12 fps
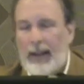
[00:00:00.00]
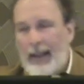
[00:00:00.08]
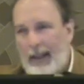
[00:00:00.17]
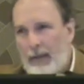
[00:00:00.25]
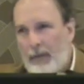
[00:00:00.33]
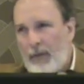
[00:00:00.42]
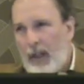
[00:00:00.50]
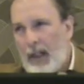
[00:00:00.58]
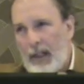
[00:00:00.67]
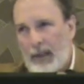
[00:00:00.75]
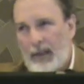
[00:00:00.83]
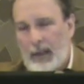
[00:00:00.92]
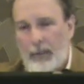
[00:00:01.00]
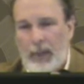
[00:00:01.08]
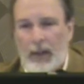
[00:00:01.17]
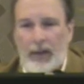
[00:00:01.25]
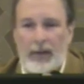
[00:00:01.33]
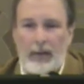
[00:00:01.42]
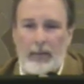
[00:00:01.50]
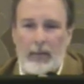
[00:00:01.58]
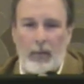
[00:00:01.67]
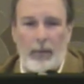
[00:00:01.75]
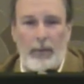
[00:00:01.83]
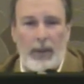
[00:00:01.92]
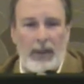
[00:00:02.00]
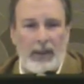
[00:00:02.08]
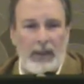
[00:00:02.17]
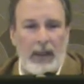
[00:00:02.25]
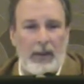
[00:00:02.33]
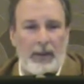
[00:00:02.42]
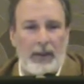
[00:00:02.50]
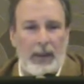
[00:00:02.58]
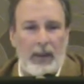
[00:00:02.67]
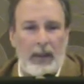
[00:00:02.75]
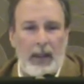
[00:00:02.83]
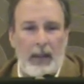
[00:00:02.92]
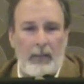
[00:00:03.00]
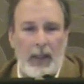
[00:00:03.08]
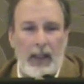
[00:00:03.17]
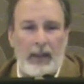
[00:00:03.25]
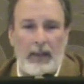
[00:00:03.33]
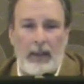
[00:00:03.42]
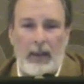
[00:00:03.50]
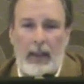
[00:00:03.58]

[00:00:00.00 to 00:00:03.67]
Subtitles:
and fine as a comparison in cells and in mice,